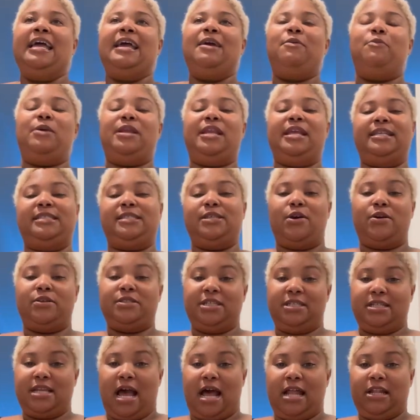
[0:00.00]
we need to go
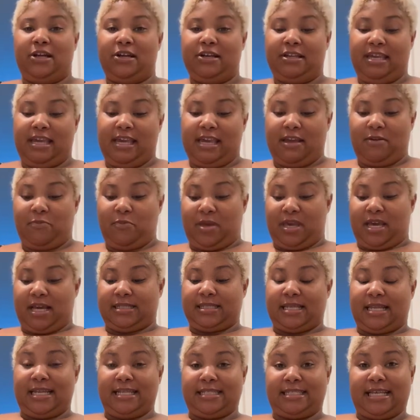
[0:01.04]
to Dollar King
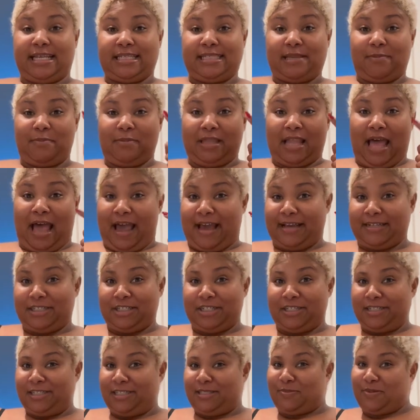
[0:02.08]
because I need to get some
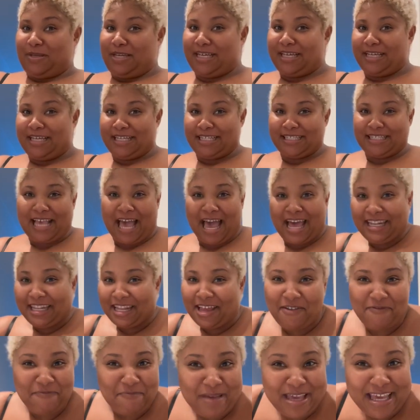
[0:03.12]
lashes because I
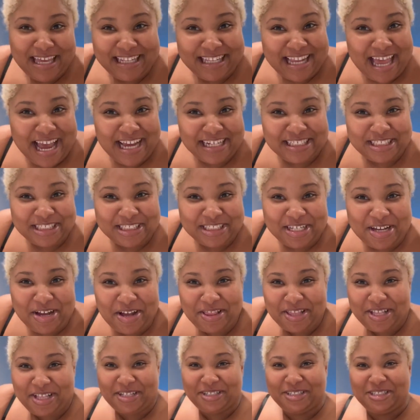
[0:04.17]
love me and lashes, y'all,
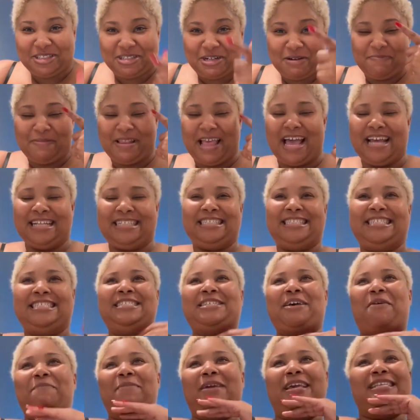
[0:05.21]
the little strip lashes.
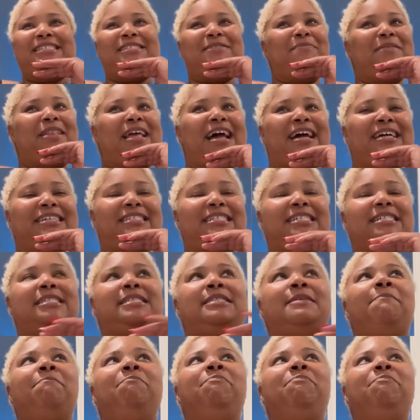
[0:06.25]
So I'm gonna get some lashes,